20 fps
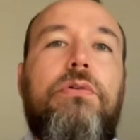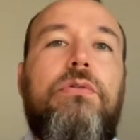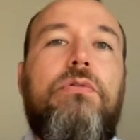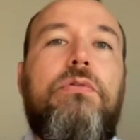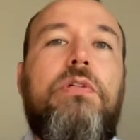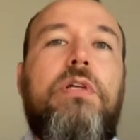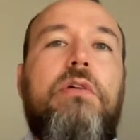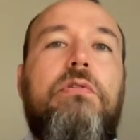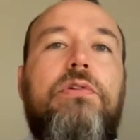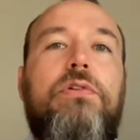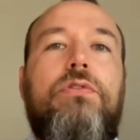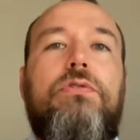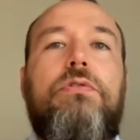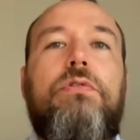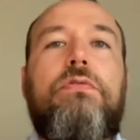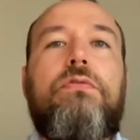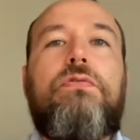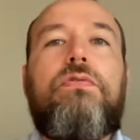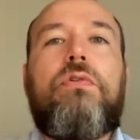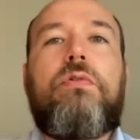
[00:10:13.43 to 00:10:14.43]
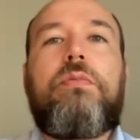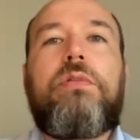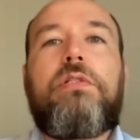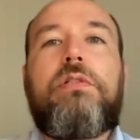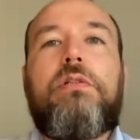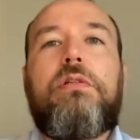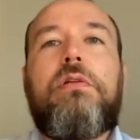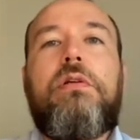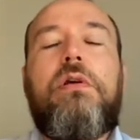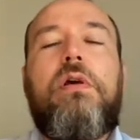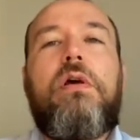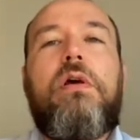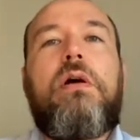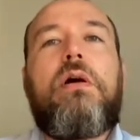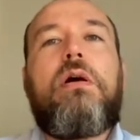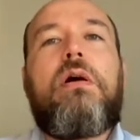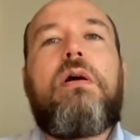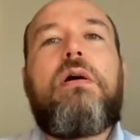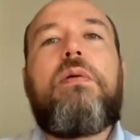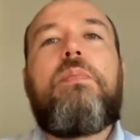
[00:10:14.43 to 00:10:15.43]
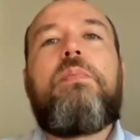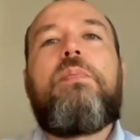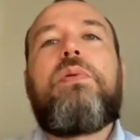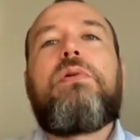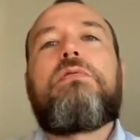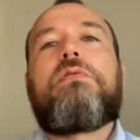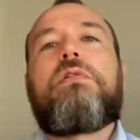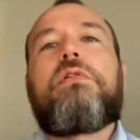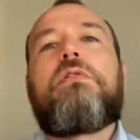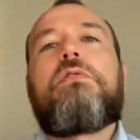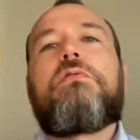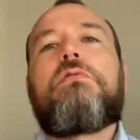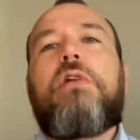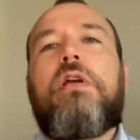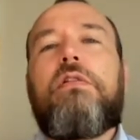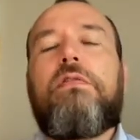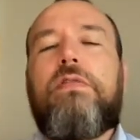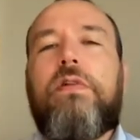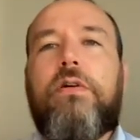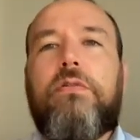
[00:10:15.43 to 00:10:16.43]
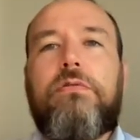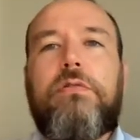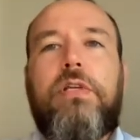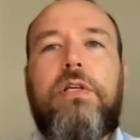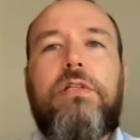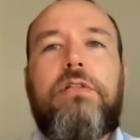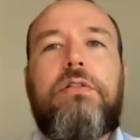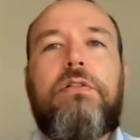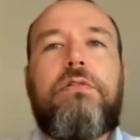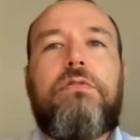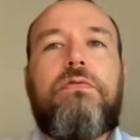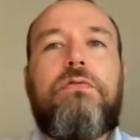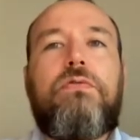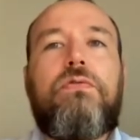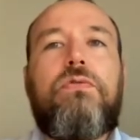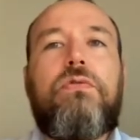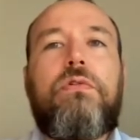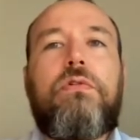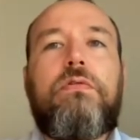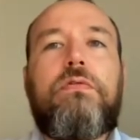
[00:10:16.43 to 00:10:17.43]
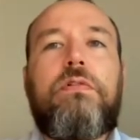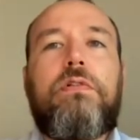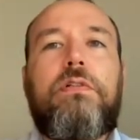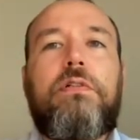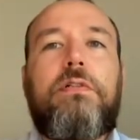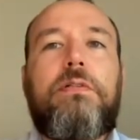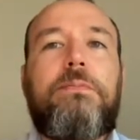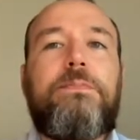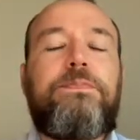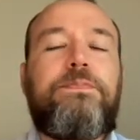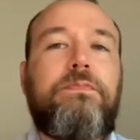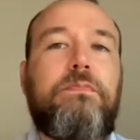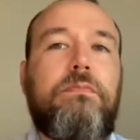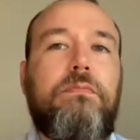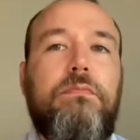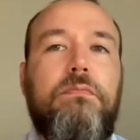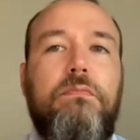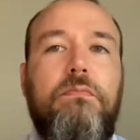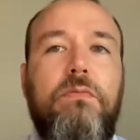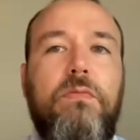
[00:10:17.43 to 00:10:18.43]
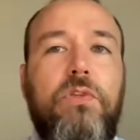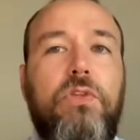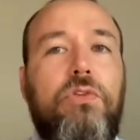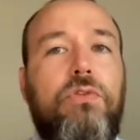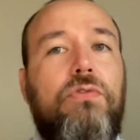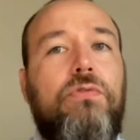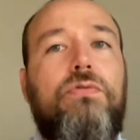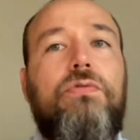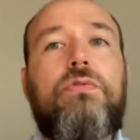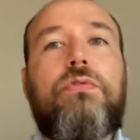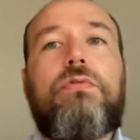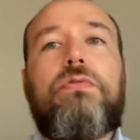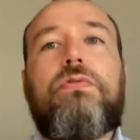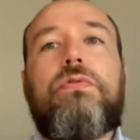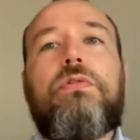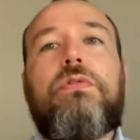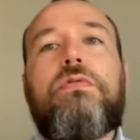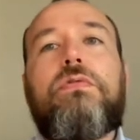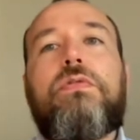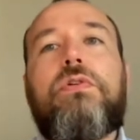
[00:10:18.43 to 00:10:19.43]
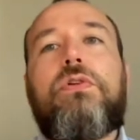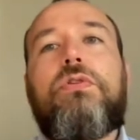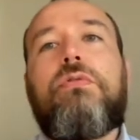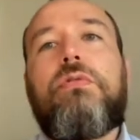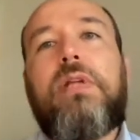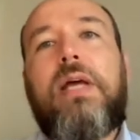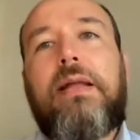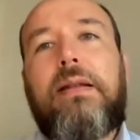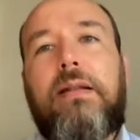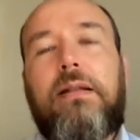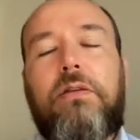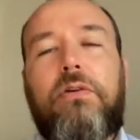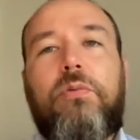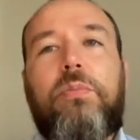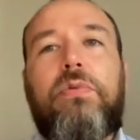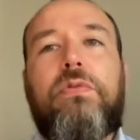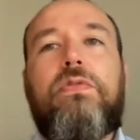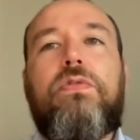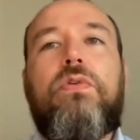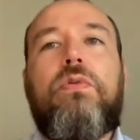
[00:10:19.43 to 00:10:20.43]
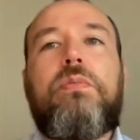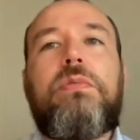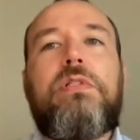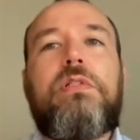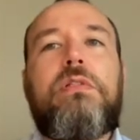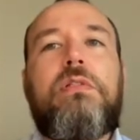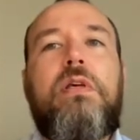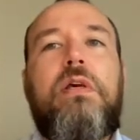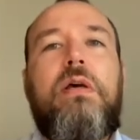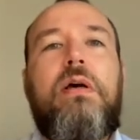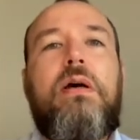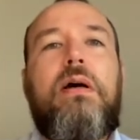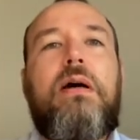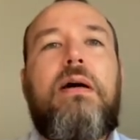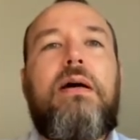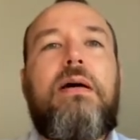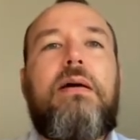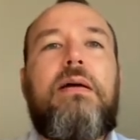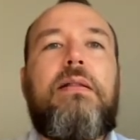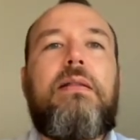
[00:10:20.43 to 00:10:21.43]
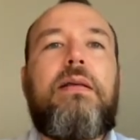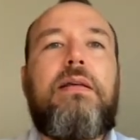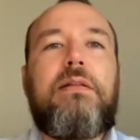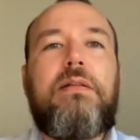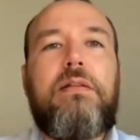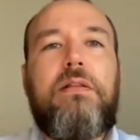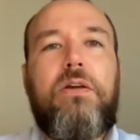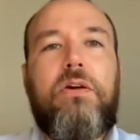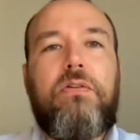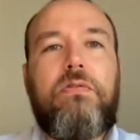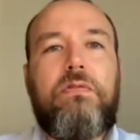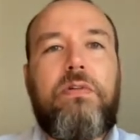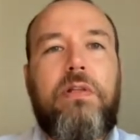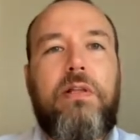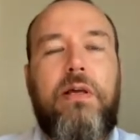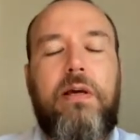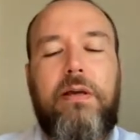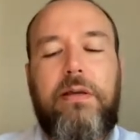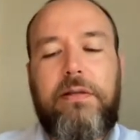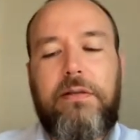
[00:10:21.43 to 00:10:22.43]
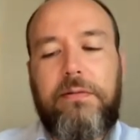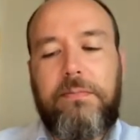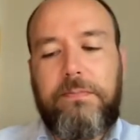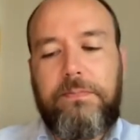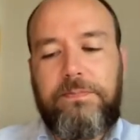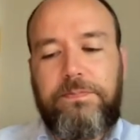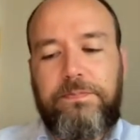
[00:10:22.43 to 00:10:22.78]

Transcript: good coverage uniformity builds a great foundation for the for good analytical performance later down the line.